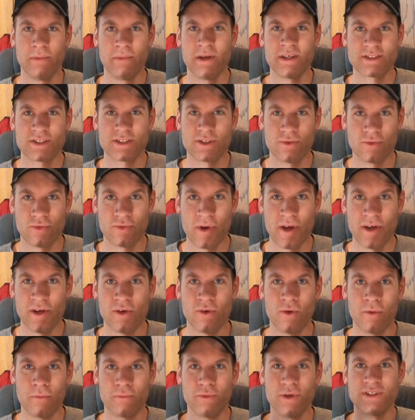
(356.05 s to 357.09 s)
basically create
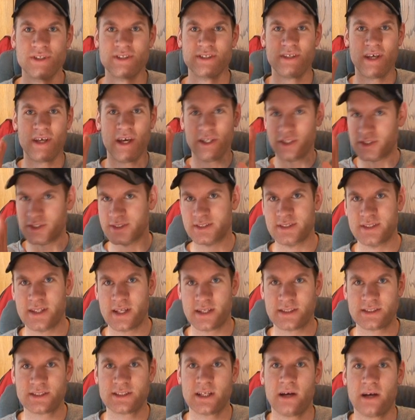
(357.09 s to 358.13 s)
your own presentations in
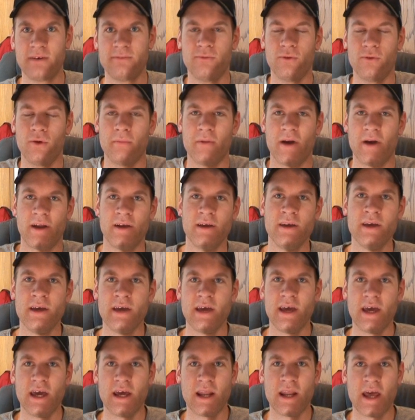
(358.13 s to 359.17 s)
that style format
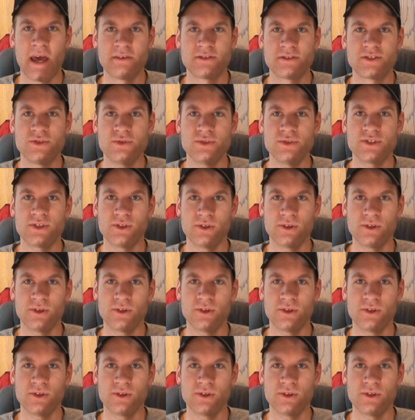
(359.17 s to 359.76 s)
and have students